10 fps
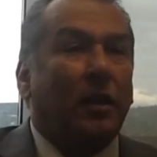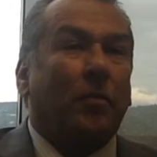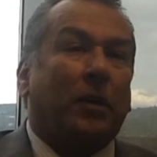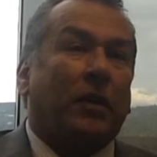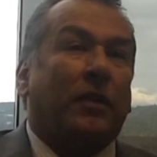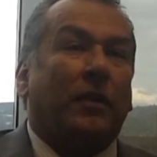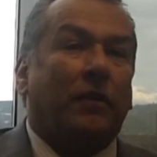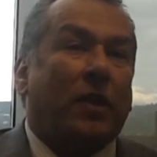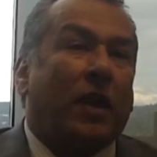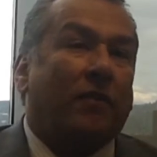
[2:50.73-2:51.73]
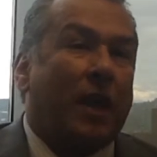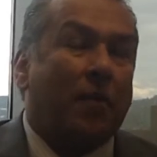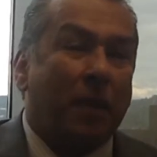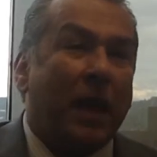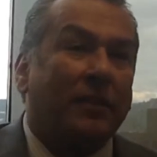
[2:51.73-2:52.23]
But if you have that
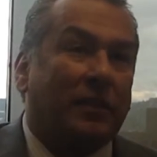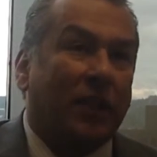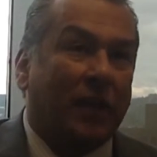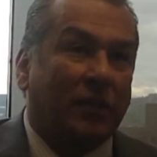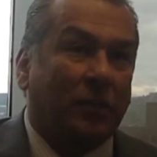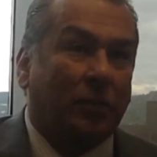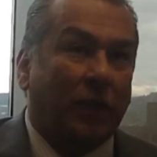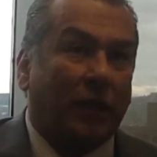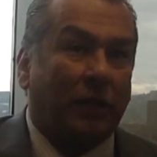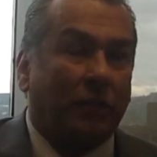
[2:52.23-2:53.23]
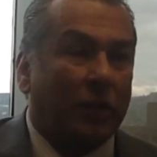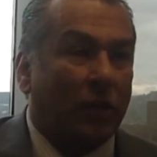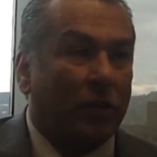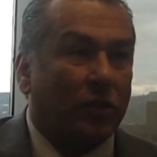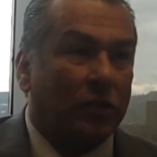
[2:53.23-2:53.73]
massive action plan, are
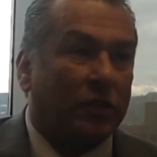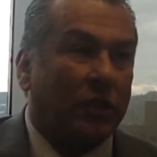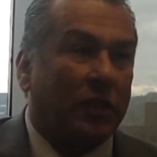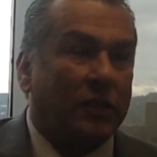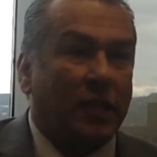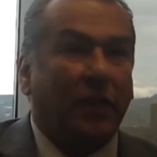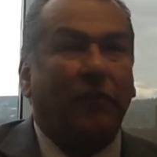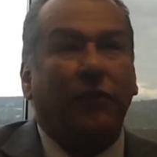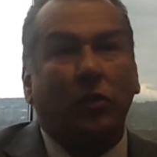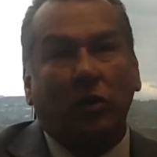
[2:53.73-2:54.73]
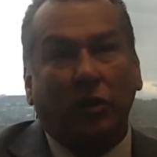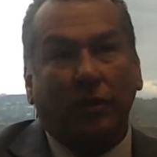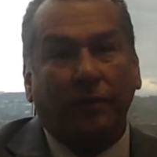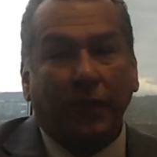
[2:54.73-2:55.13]
you just going to take a phone call?